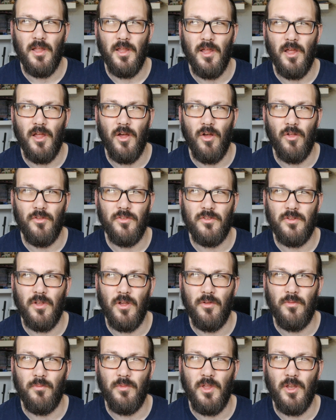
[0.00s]

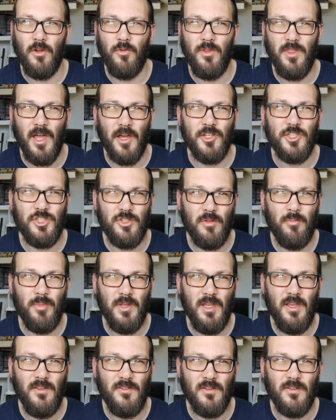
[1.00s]
Also, you know, that should be
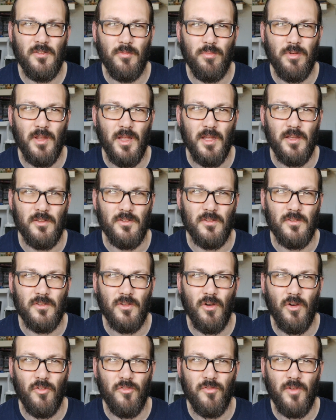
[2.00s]
easier to play because it's
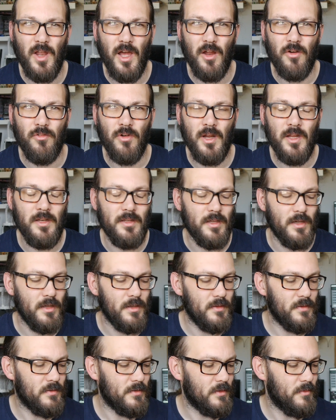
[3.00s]
got a flatter
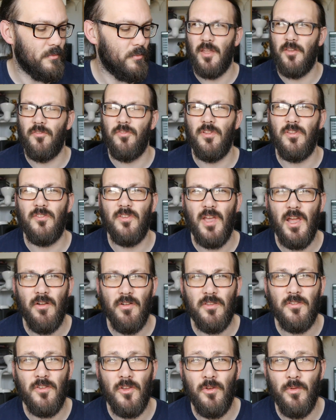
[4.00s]
radius. And the Ventura
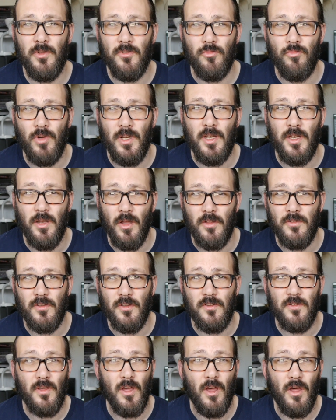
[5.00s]
2 is a really nice
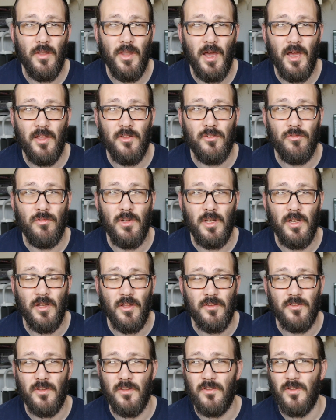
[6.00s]
guitar. That is a really
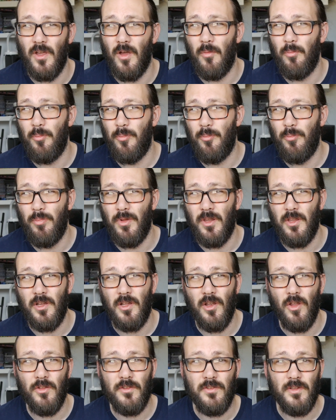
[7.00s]
nice guitar, but the
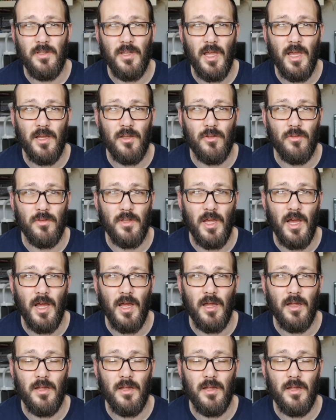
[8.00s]
glossy neck on that,